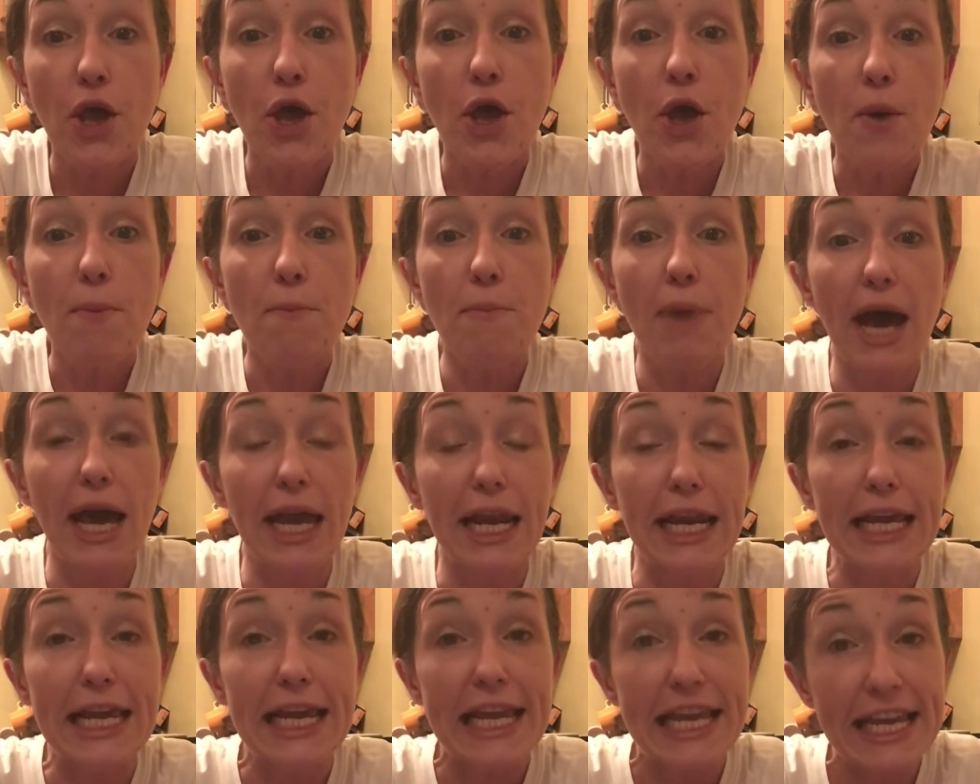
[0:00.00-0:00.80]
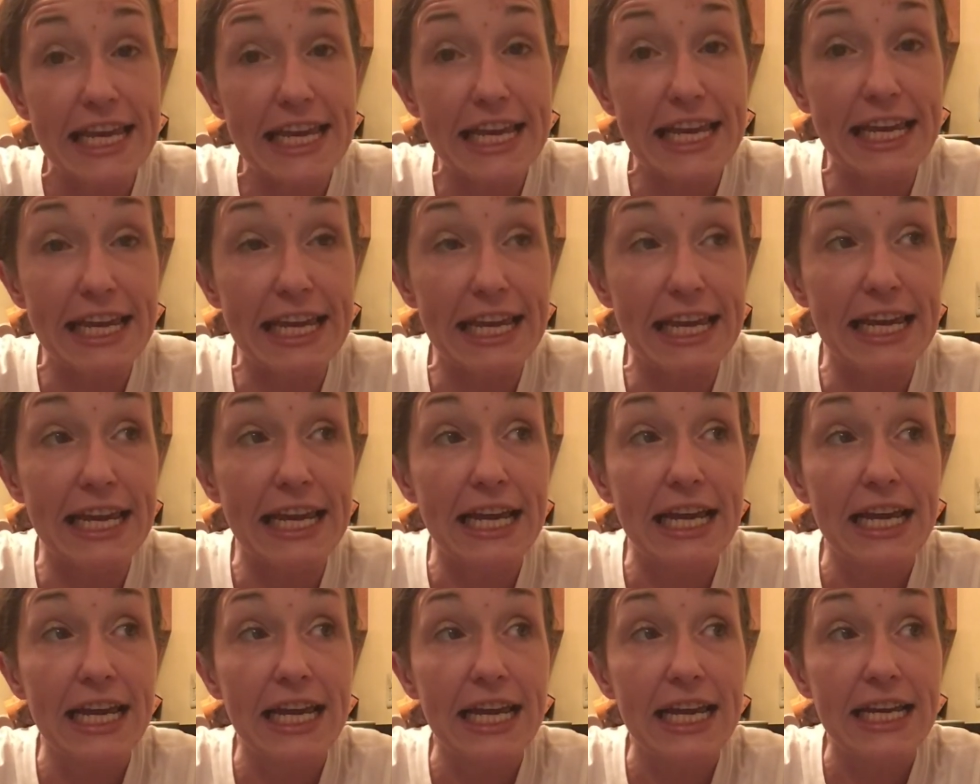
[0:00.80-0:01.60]
But
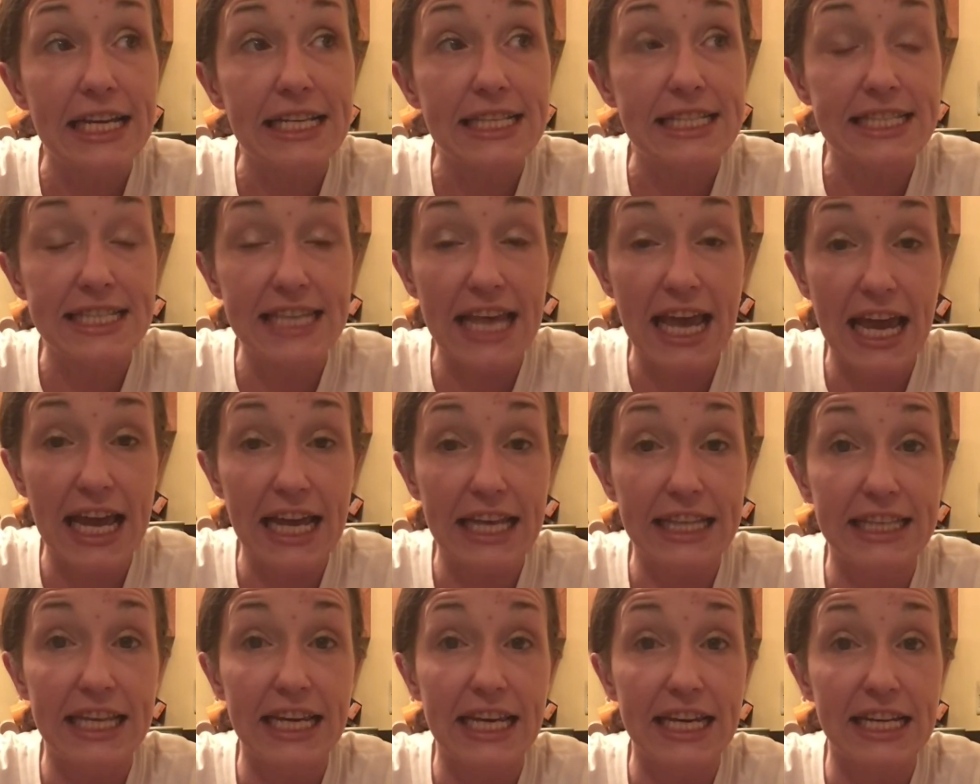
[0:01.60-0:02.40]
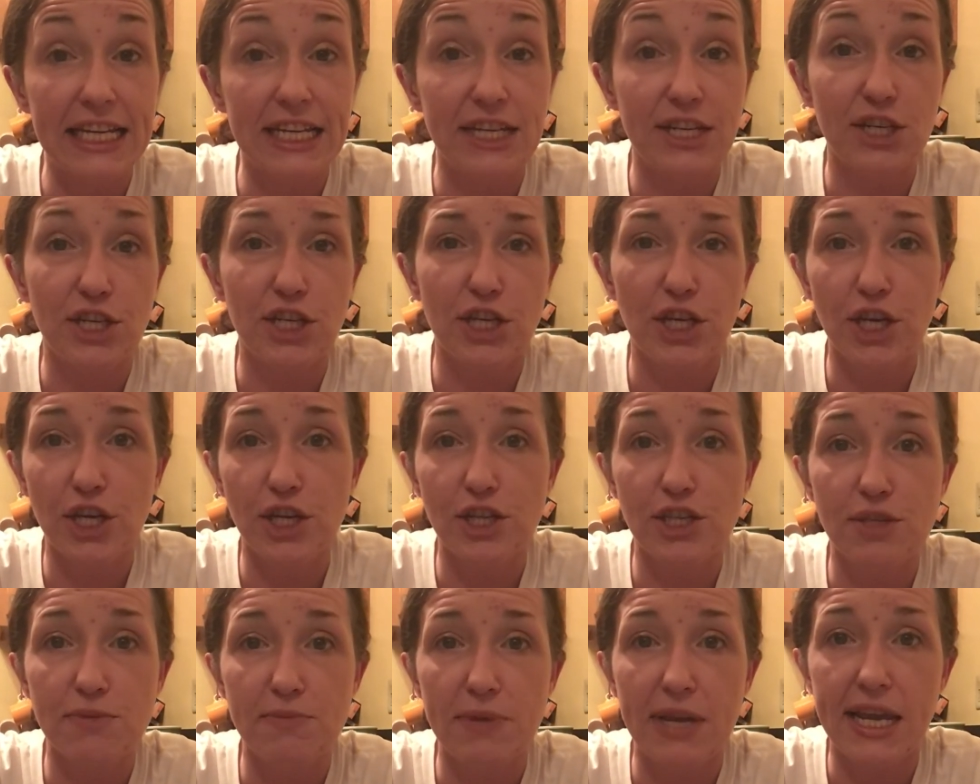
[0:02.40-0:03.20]
he said that it
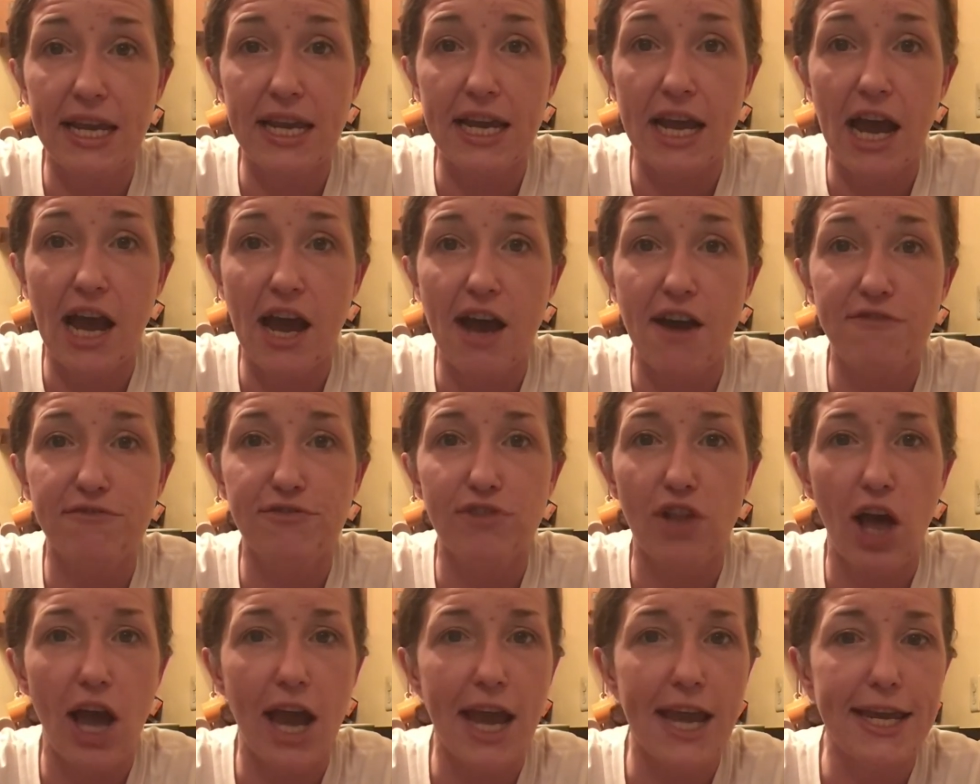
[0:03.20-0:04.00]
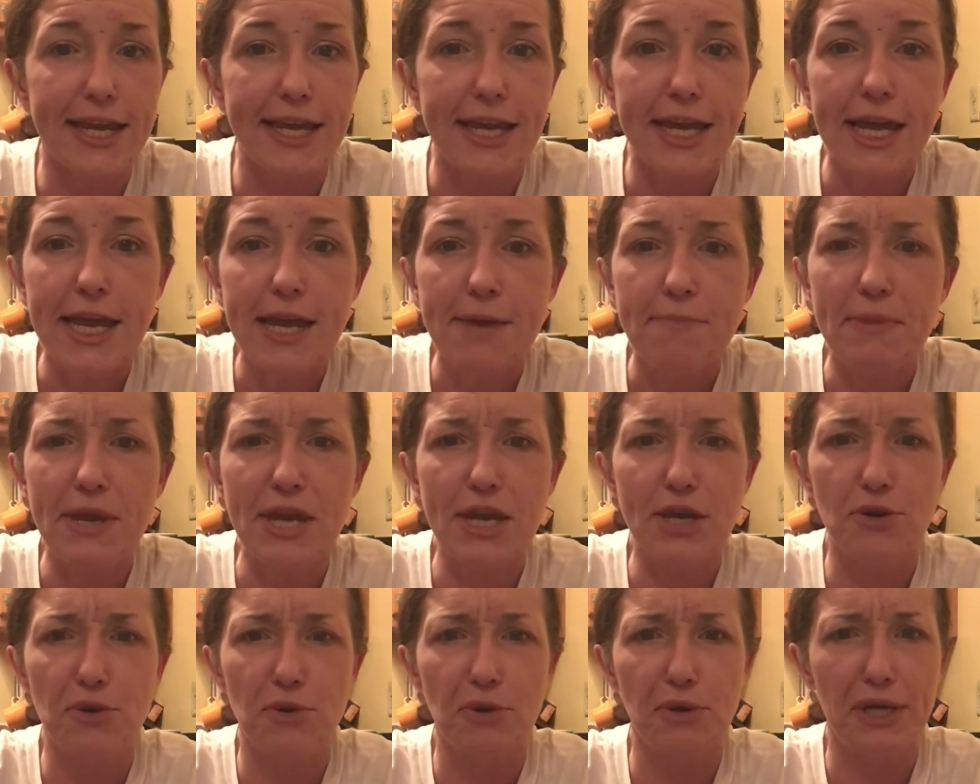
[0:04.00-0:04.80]
accused me of like
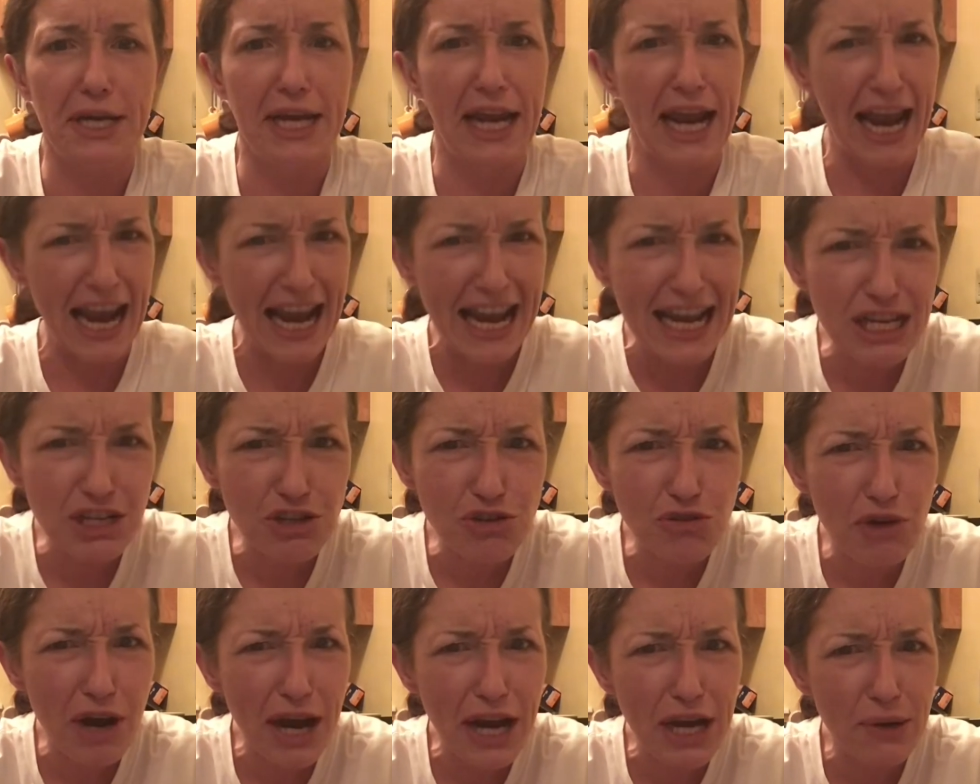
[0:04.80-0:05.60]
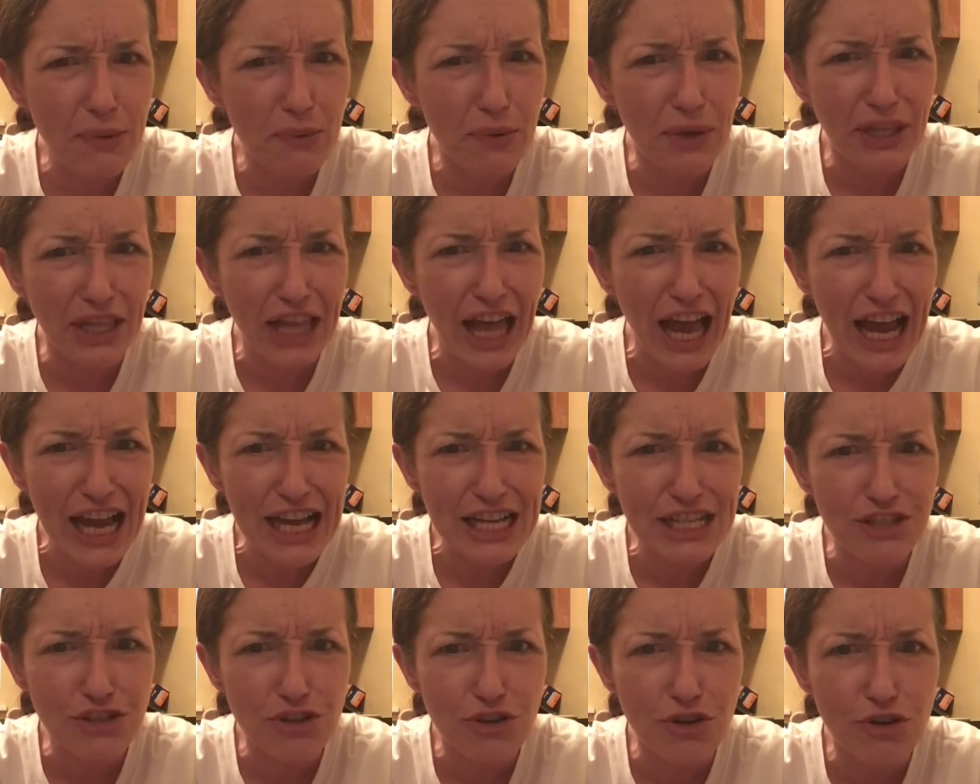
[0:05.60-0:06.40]
being on cat
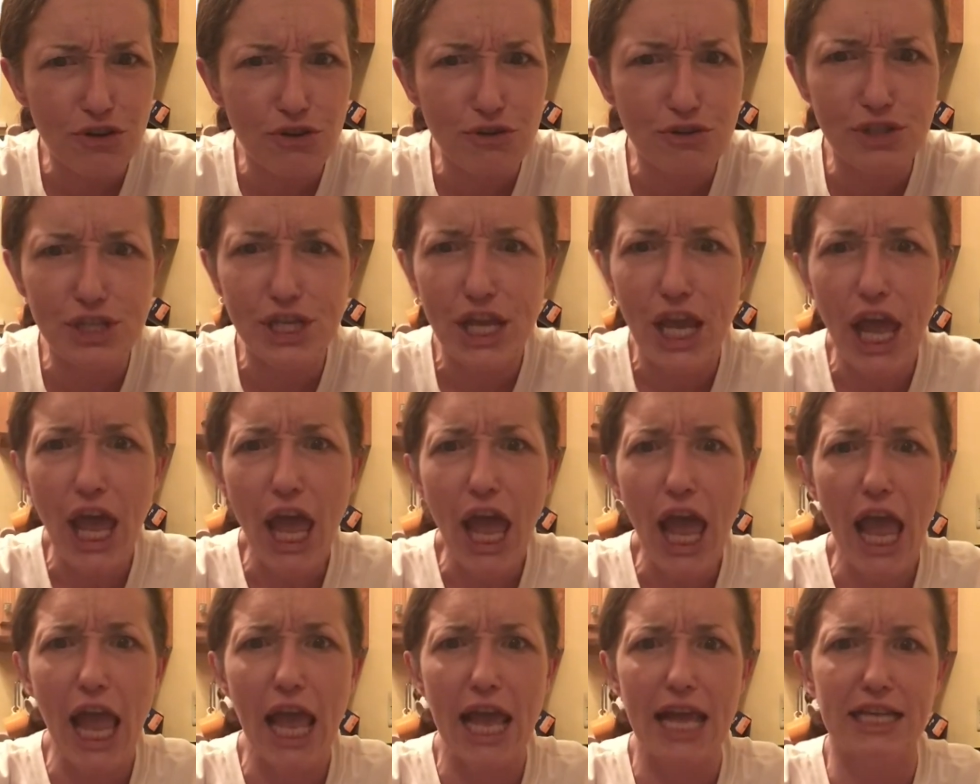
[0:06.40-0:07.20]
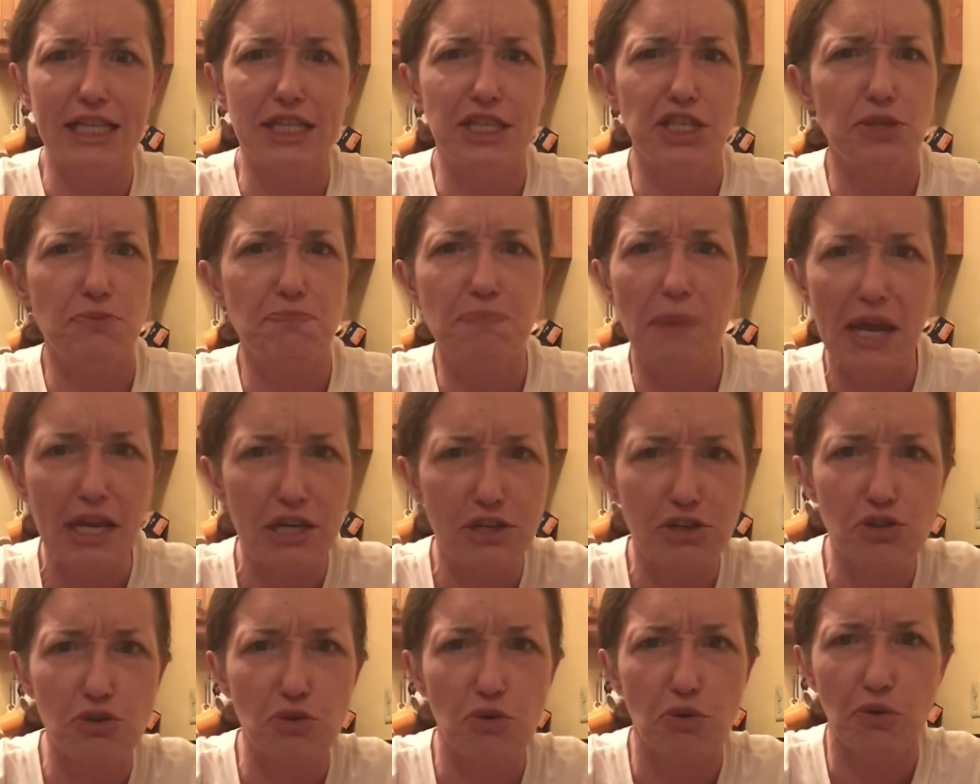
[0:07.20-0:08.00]
tranquilizers and
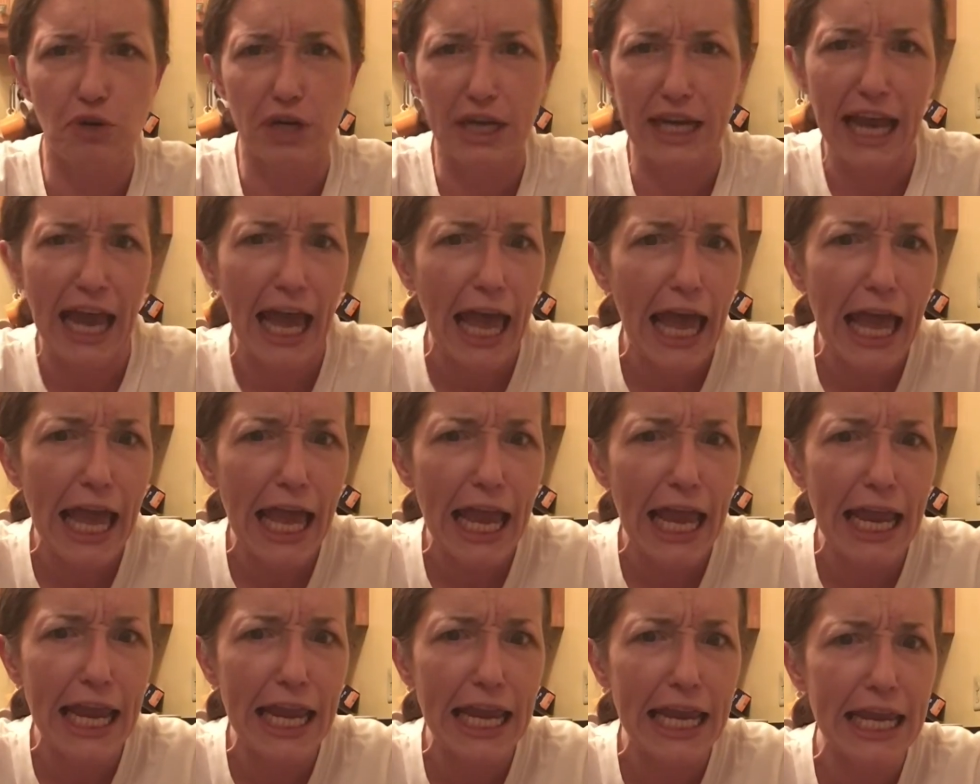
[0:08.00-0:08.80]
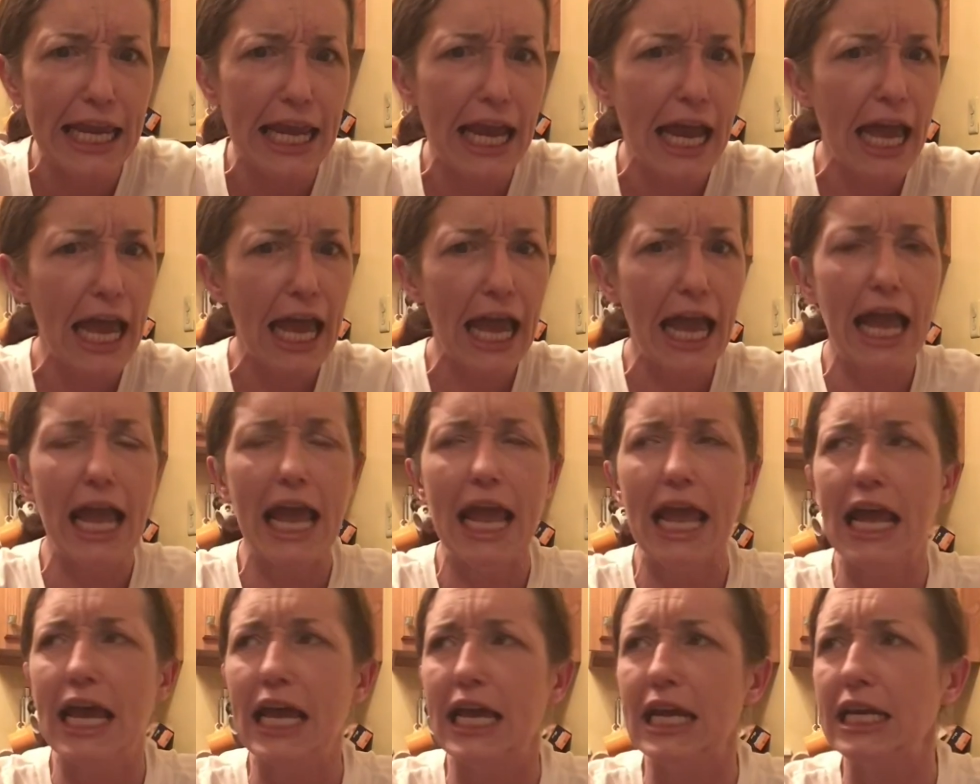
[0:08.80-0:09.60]
special K
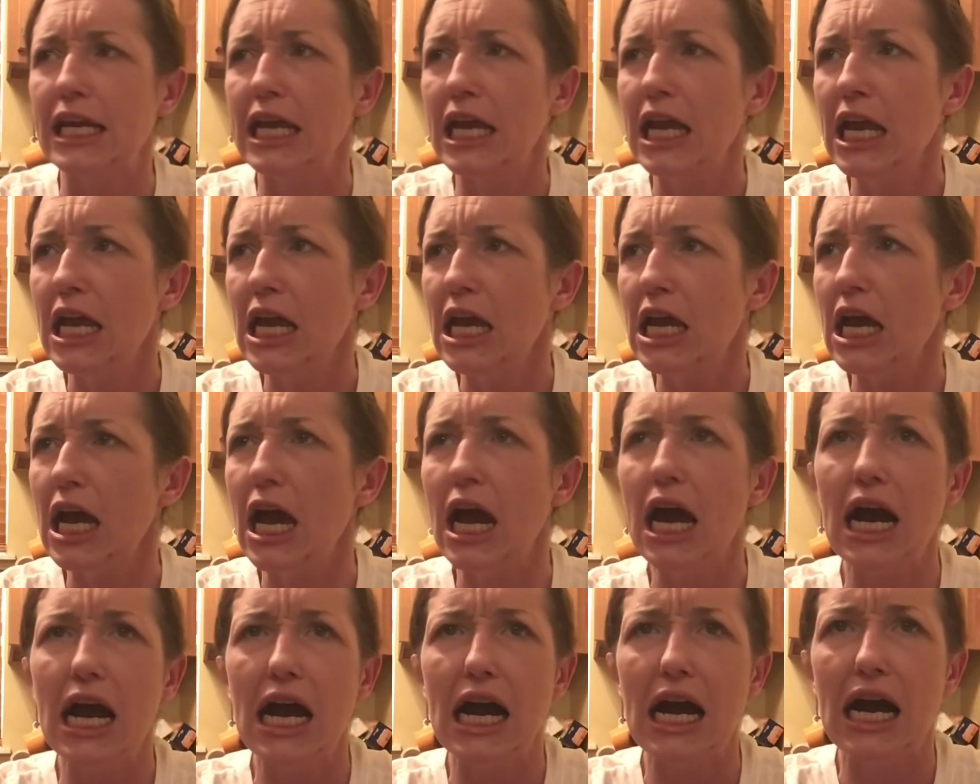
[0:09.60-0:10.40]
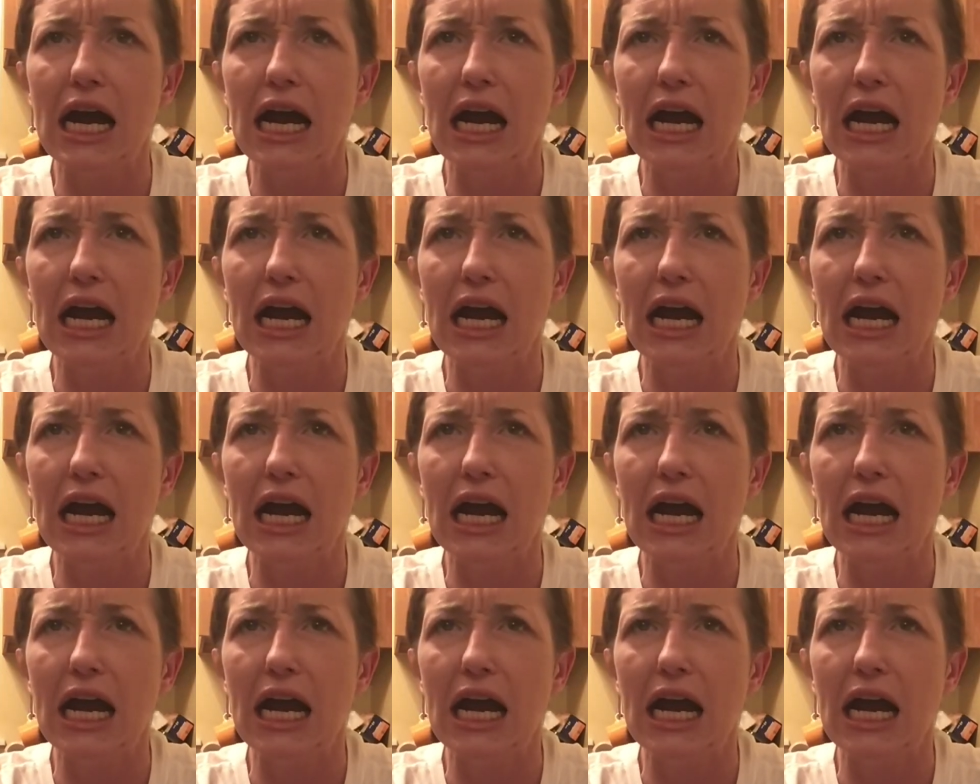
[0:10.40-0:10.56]
and uh,